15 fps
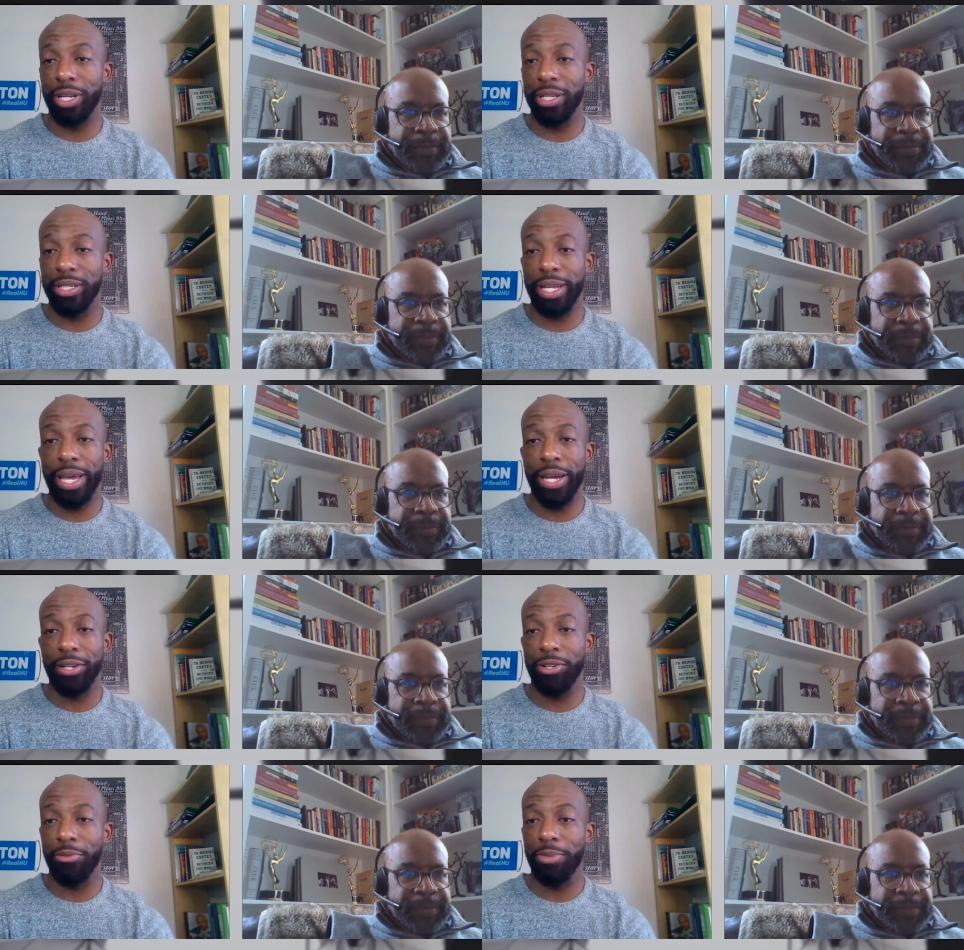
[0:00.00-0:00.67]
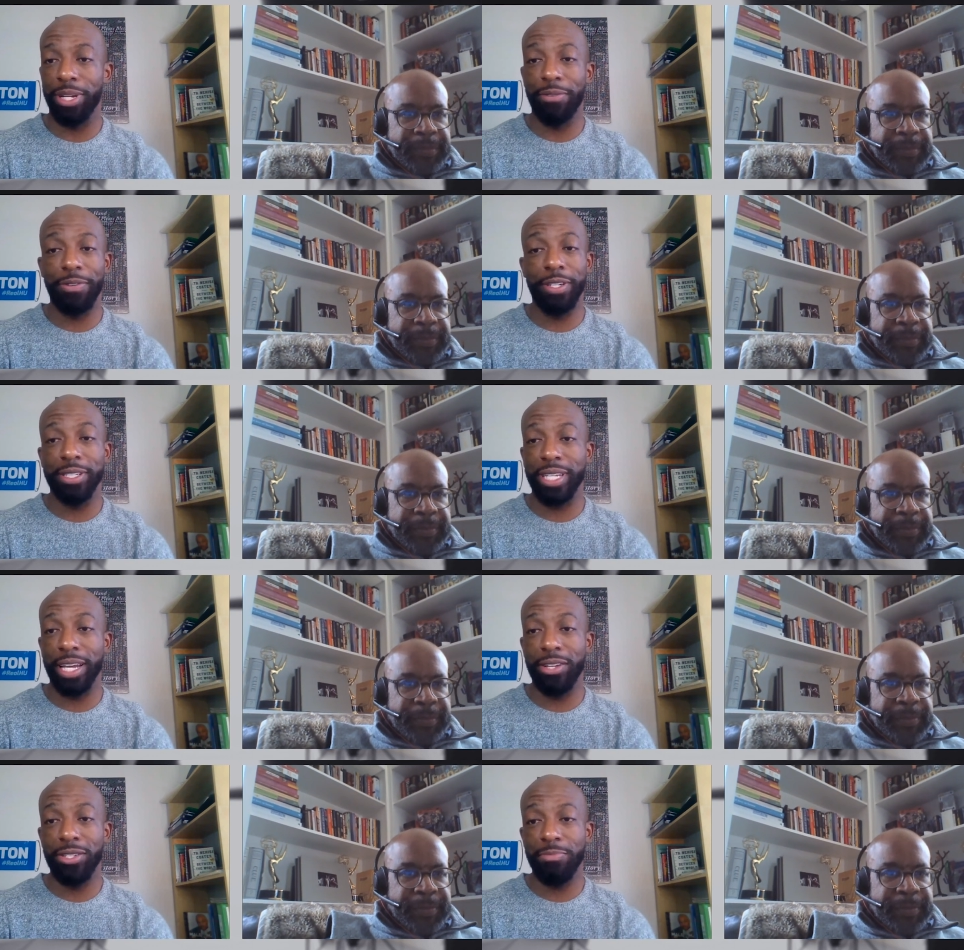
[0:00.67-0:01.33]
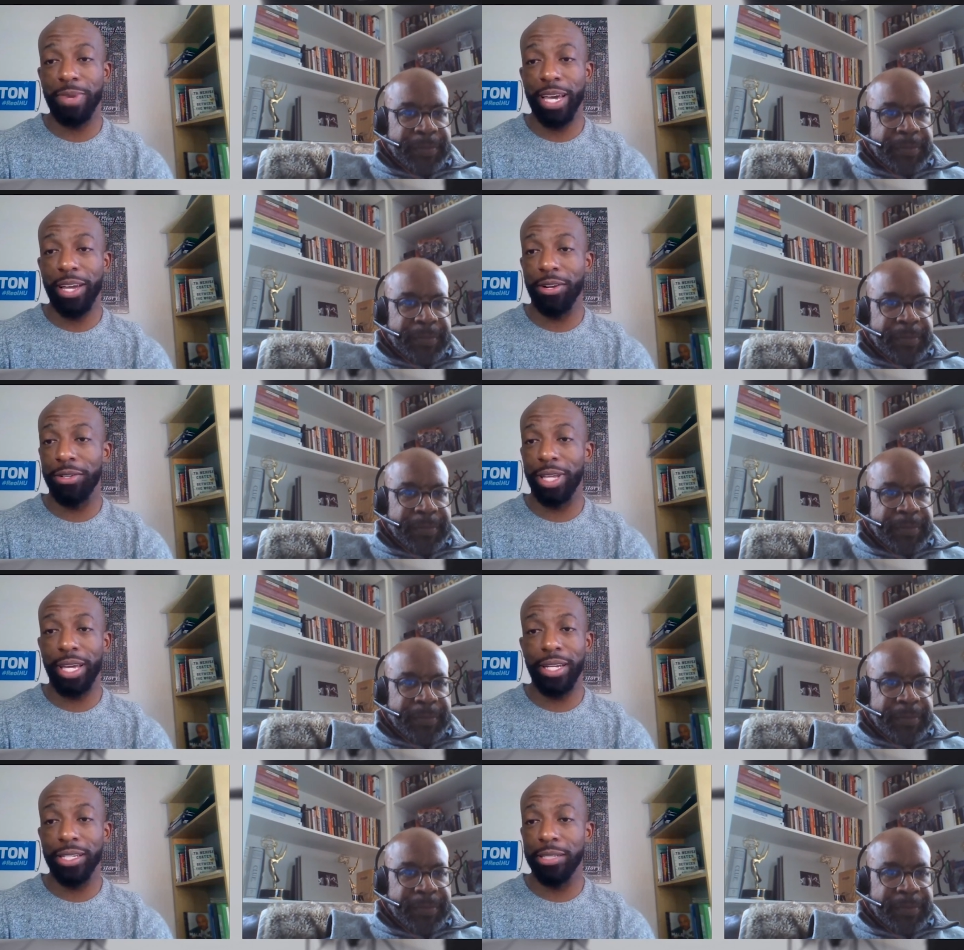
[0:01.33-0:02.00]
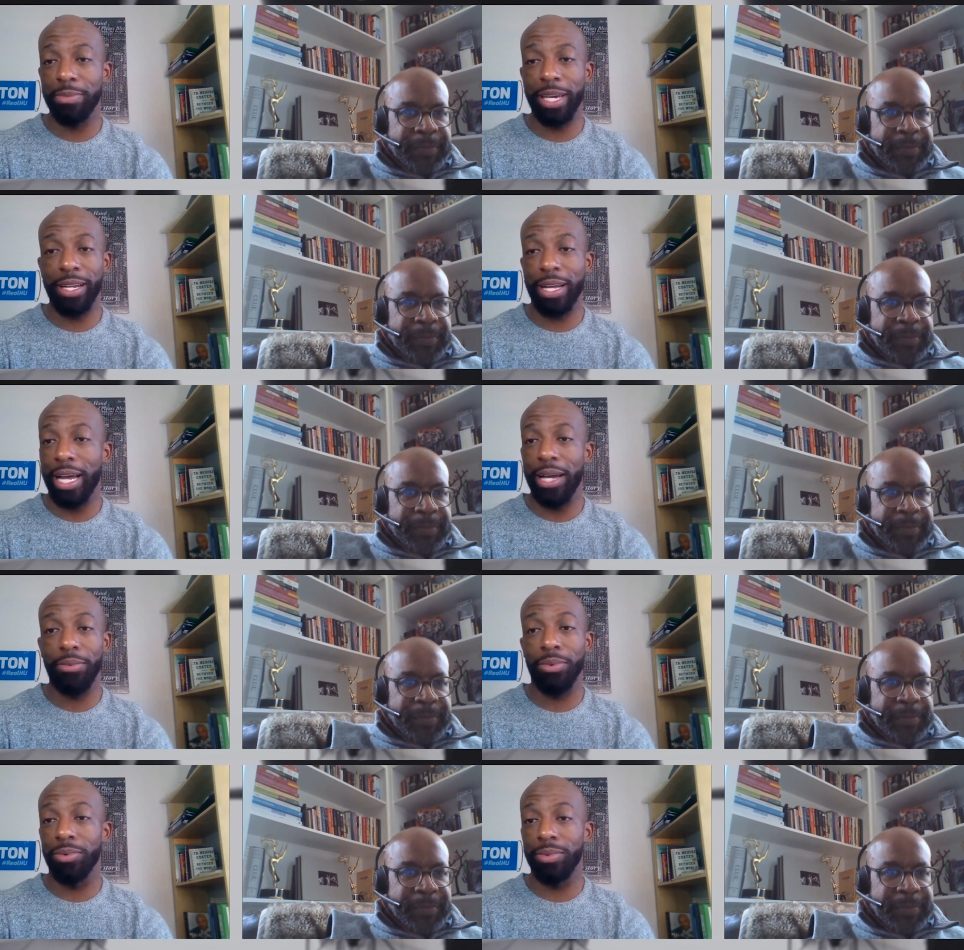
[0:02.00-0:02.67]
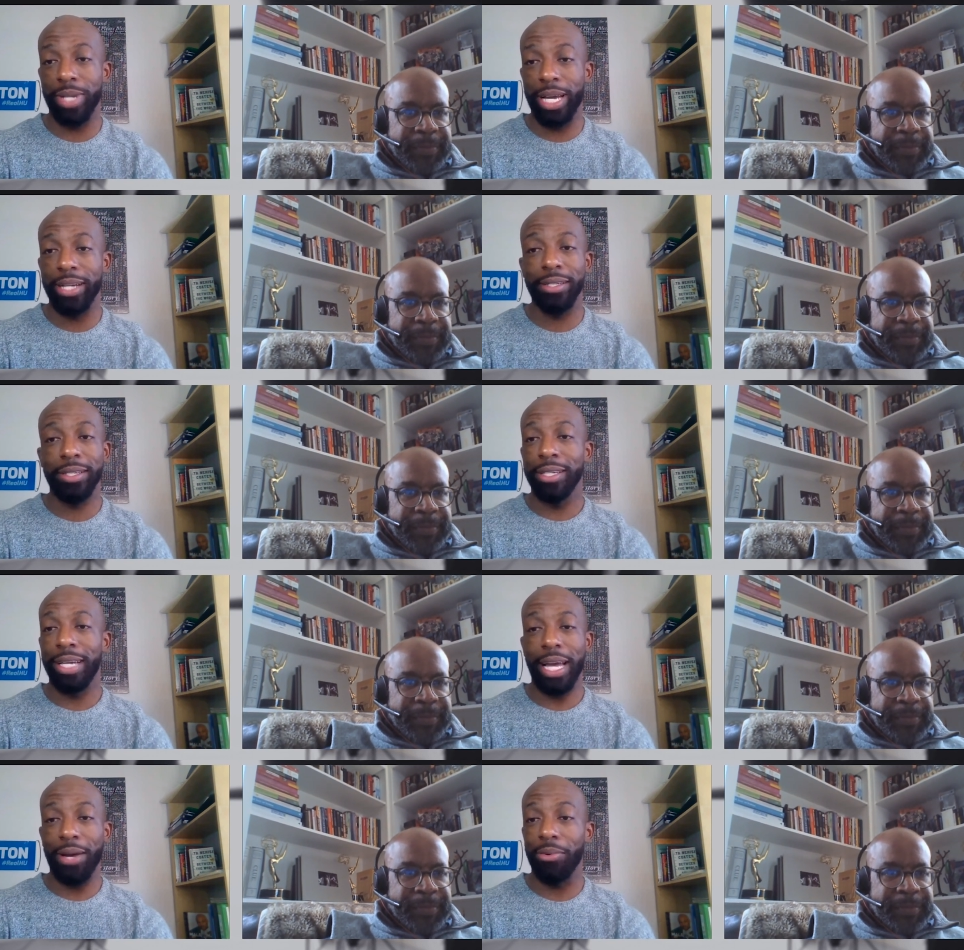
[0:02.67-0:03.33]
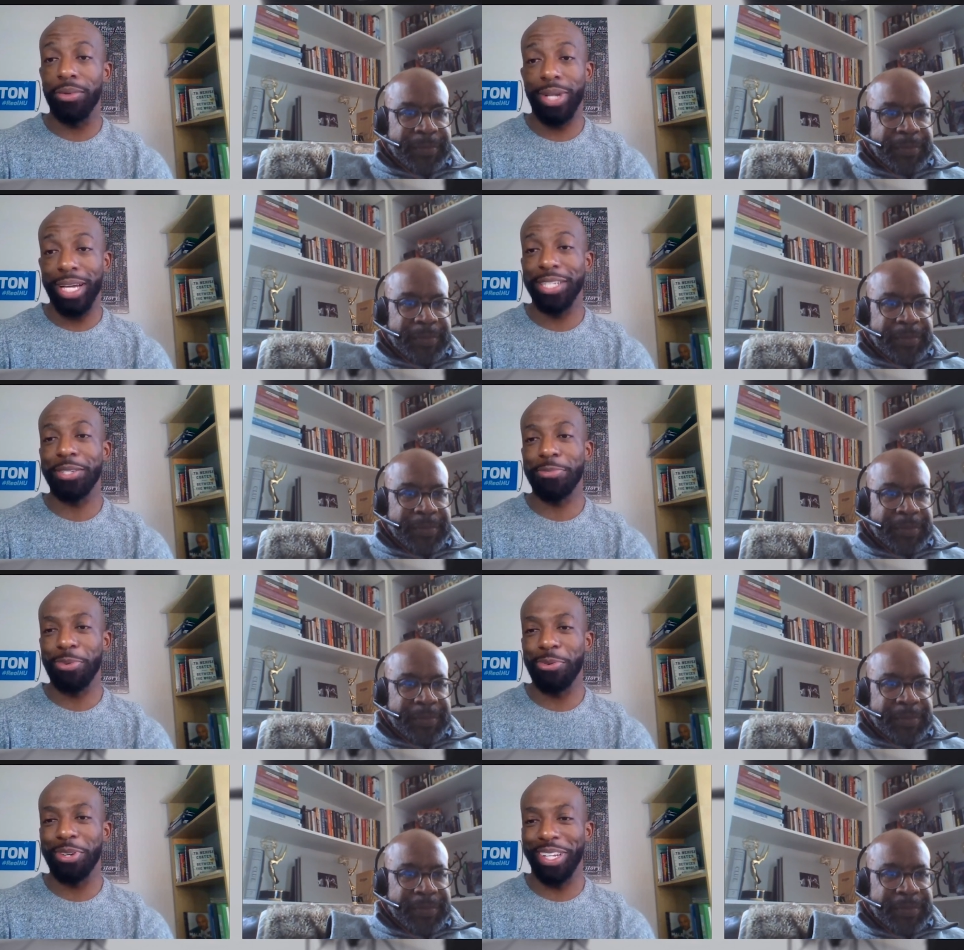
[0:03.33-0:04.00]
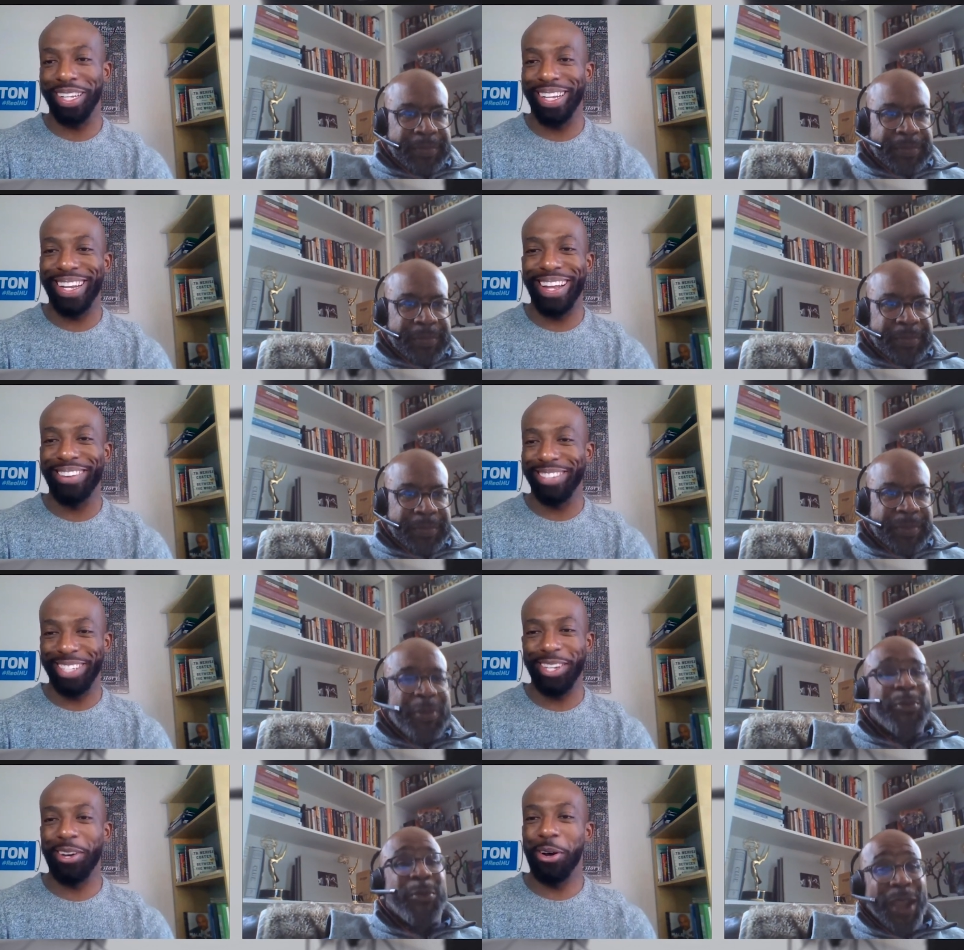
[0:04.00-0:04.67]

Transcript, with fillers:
Speaker 1: in as an actor, but if it sounds bad or the editing's bad, I will not, I will not support it. And I was like,